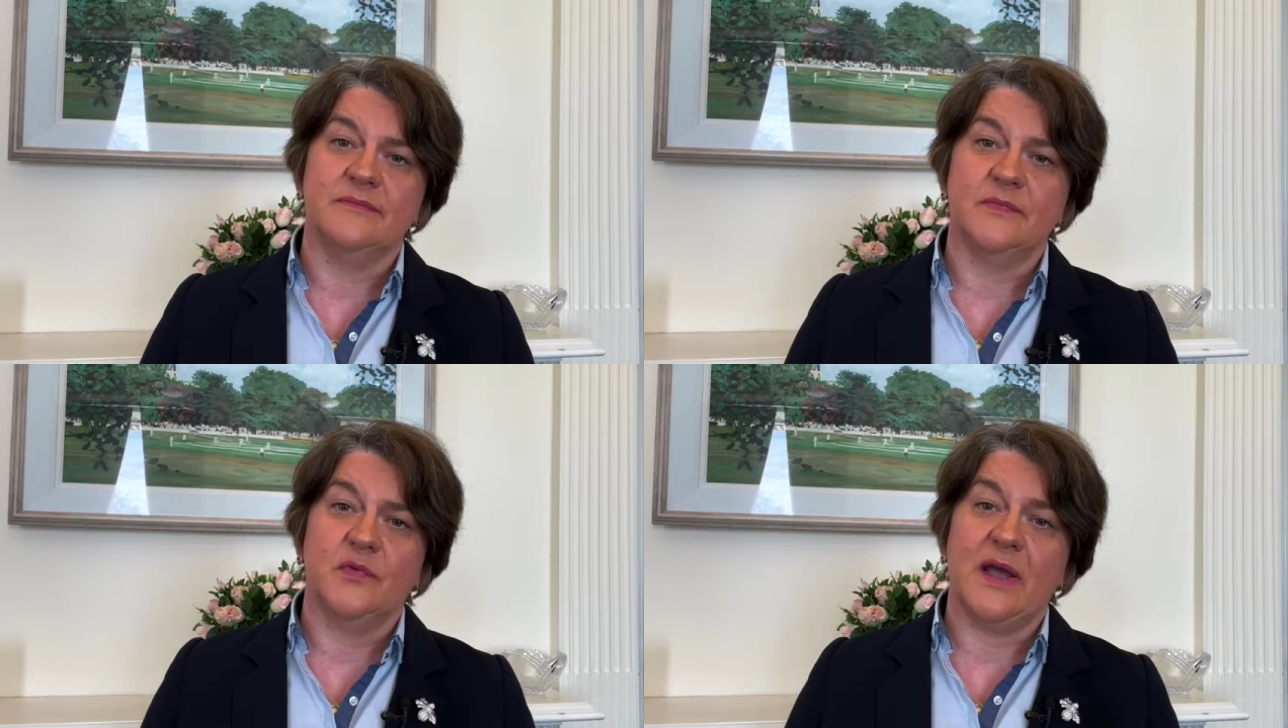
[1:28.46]

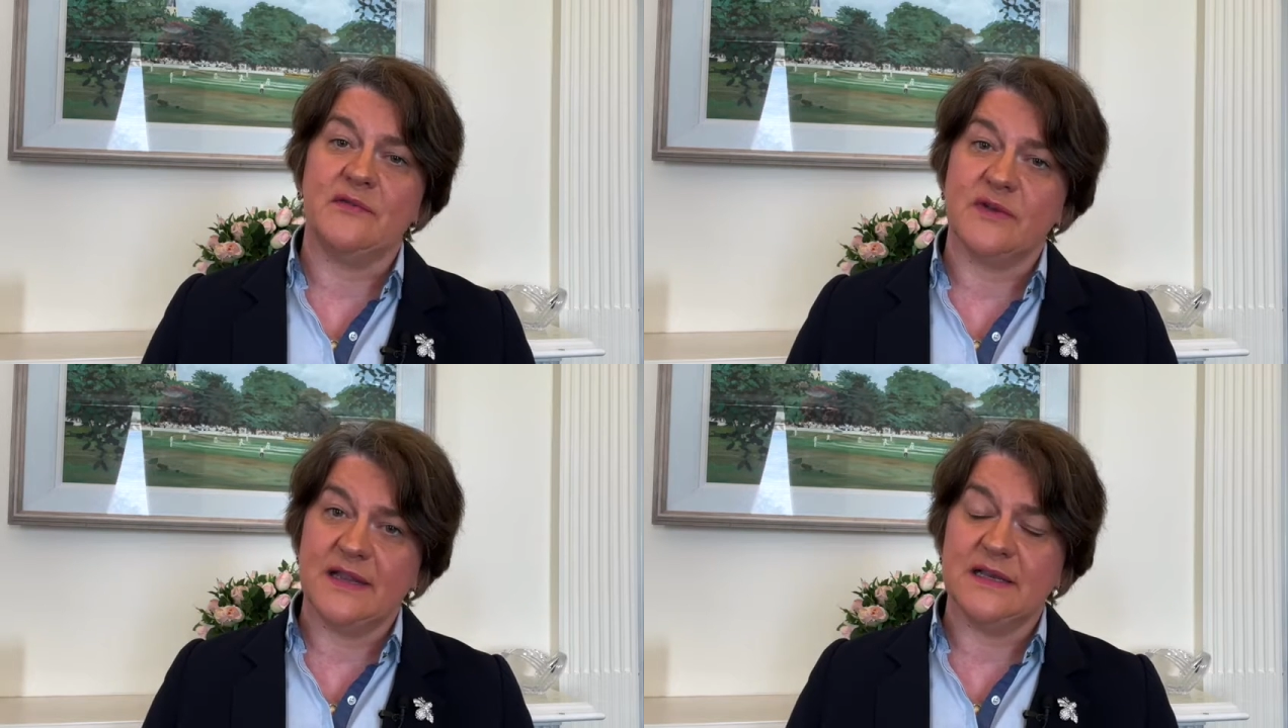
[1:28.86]

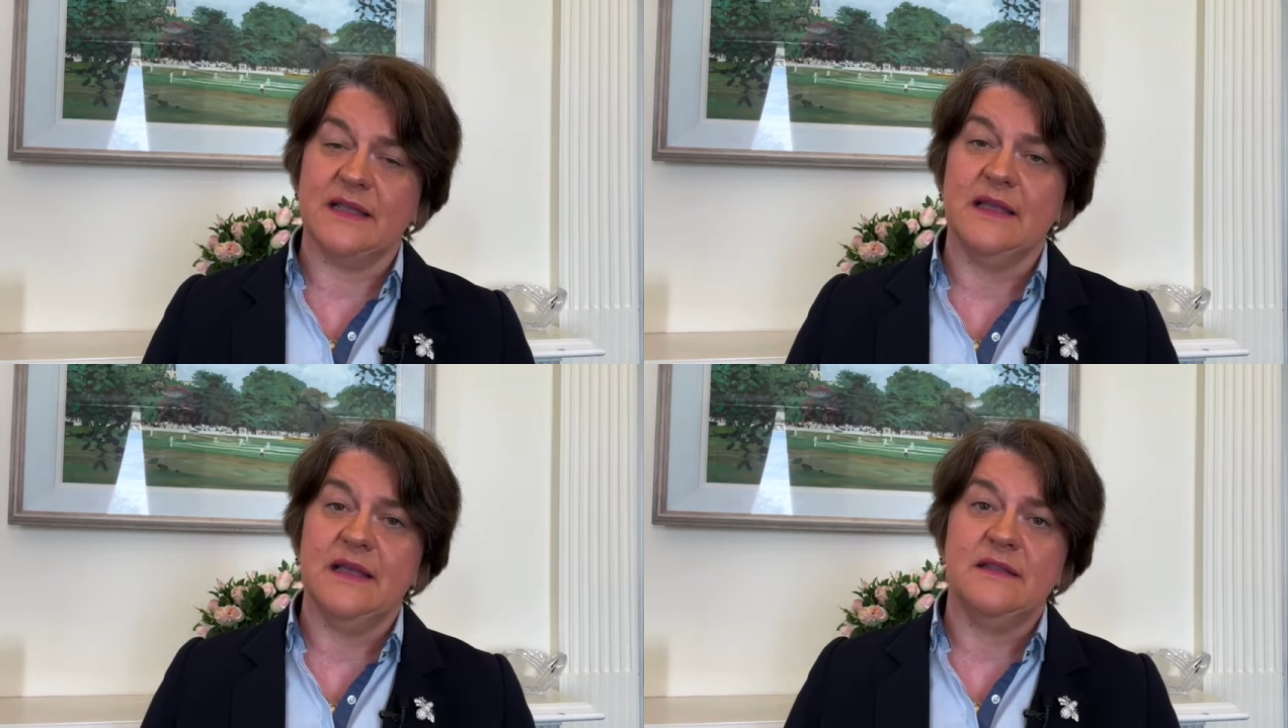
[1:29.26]
Quite
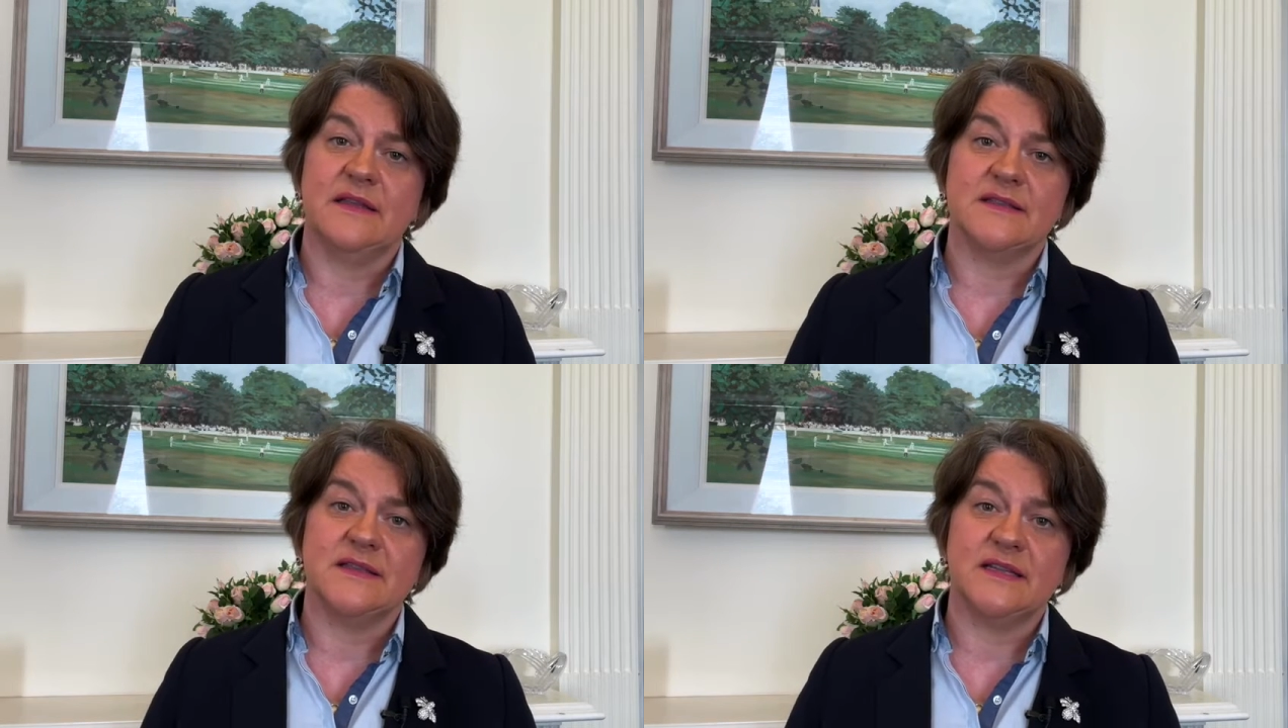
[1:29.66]
rightly,
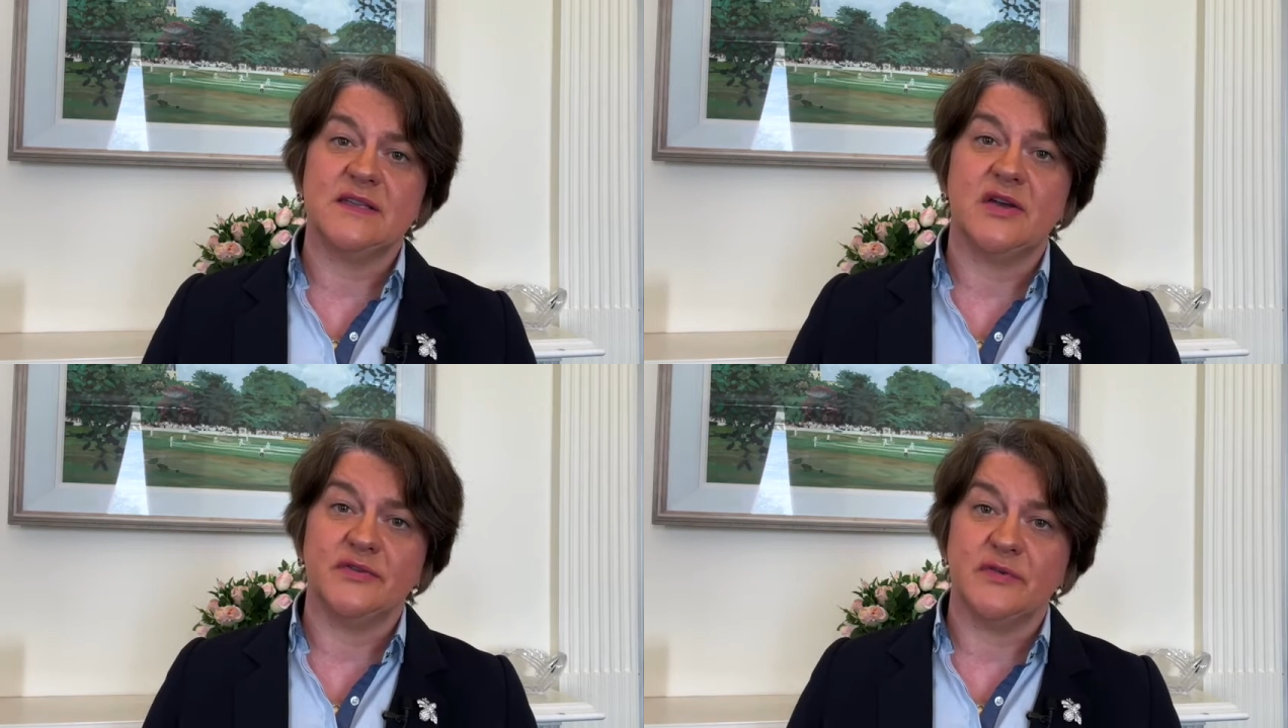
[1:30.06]
that
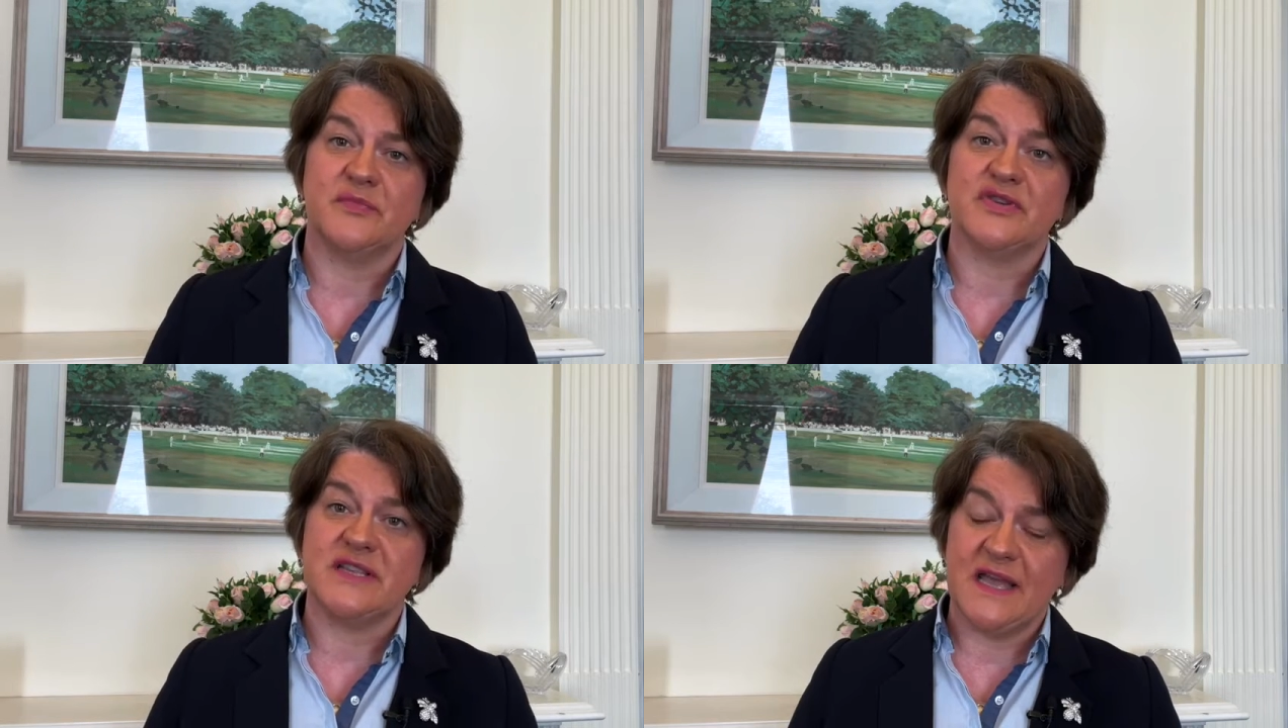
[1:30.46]

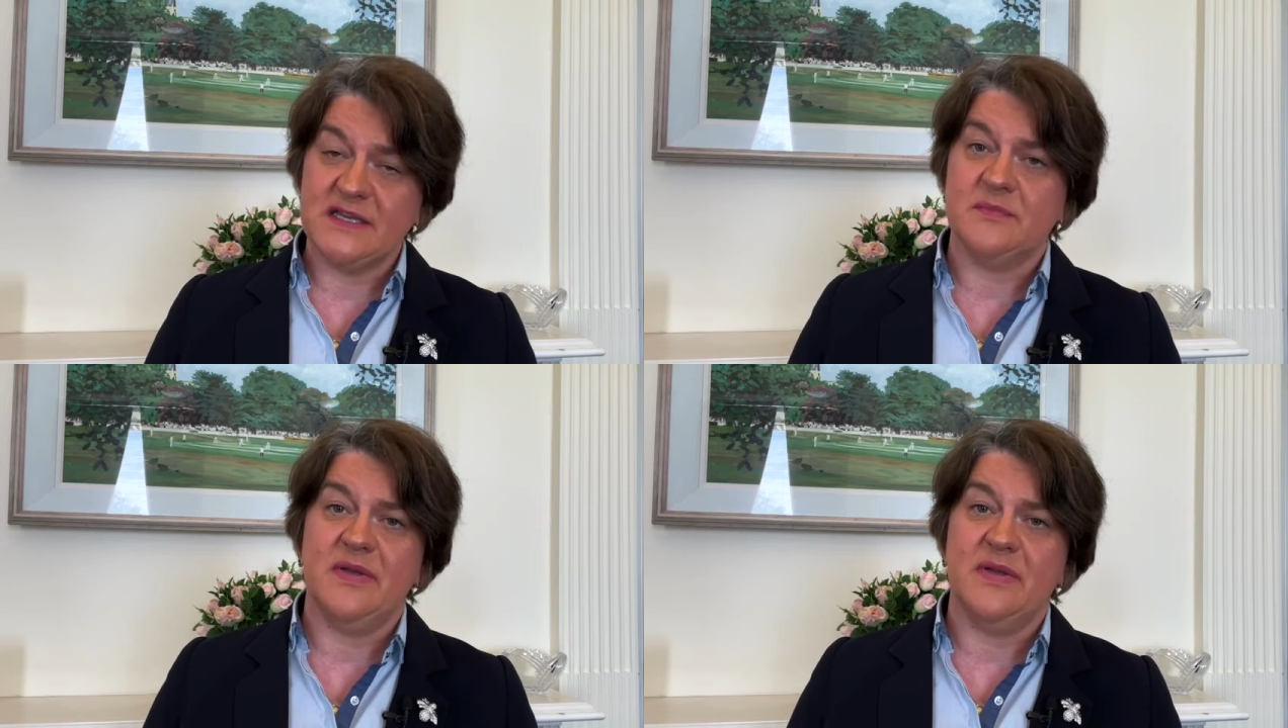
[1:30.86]
600%